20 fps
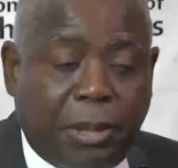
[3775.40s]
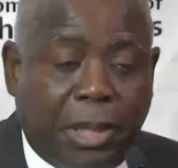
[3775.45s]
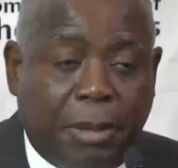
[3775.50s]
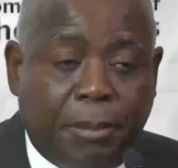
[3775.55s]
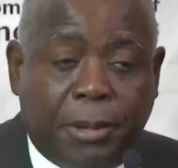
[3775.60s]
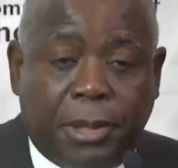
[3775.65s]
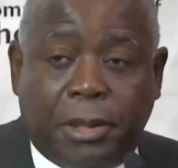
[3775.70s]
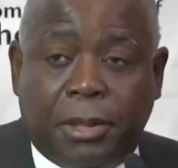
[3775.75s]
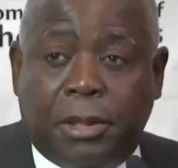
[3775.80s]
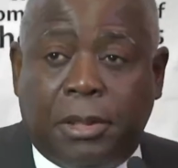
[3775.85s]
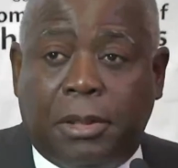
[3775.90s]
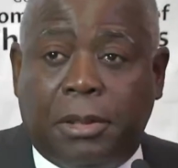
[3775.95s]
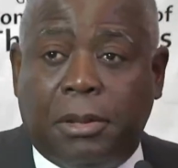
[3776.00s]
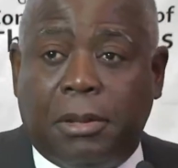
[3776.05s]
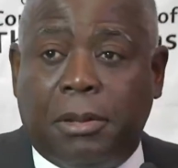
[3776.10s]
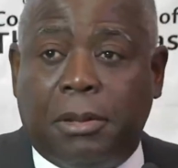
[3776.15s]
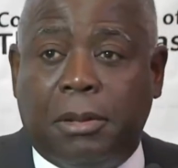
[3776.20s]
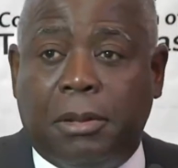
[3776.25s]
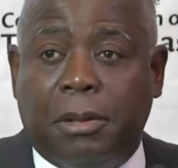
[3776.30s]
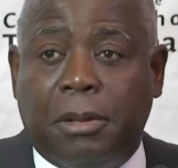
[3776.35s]
Prime Minister
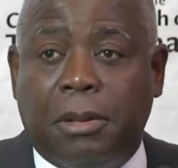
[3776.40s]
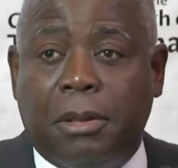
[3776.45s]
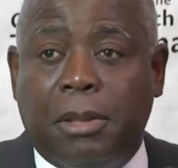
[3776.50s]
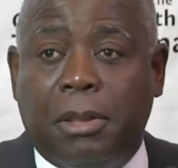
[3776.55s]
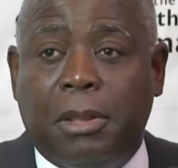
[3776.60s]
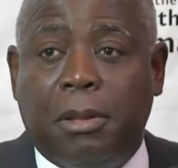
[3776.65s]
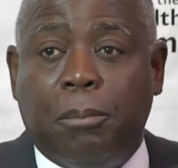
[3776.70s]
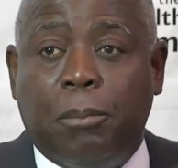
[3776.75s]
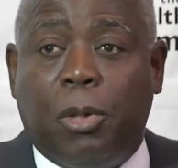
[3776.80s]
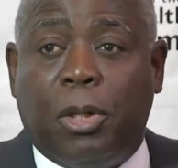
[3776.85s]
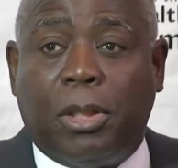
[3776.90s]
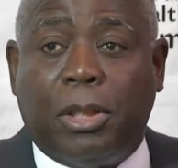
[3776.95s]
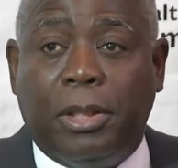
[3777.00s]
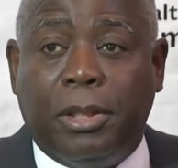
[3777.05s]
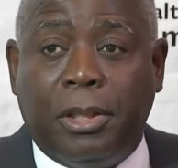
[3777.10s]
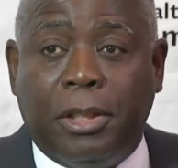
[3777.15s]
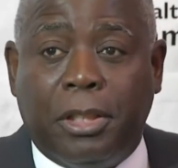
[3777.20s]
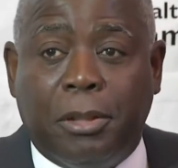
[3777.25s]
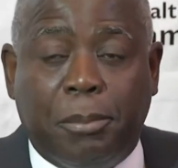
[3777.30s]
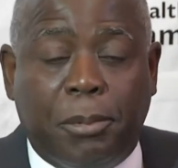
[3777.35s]

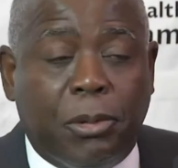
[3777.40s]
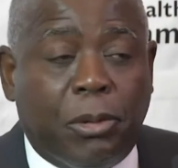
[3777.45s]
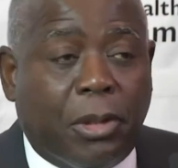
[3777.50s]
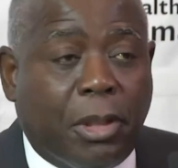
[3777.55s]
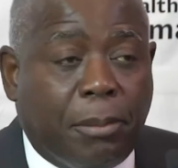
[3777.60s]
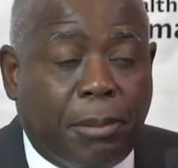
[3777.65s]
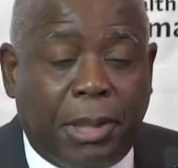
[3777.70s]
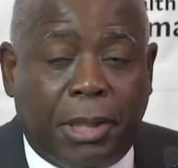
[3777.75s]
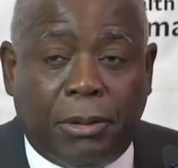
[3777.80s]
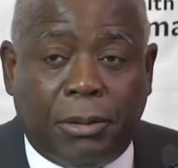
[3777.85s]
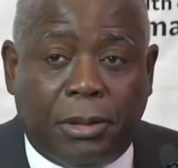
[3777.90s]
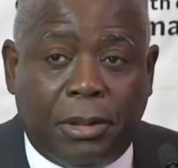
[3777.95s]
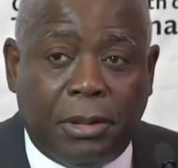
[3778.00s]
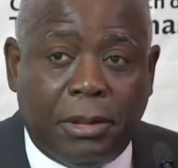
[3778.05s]
Motley spoke about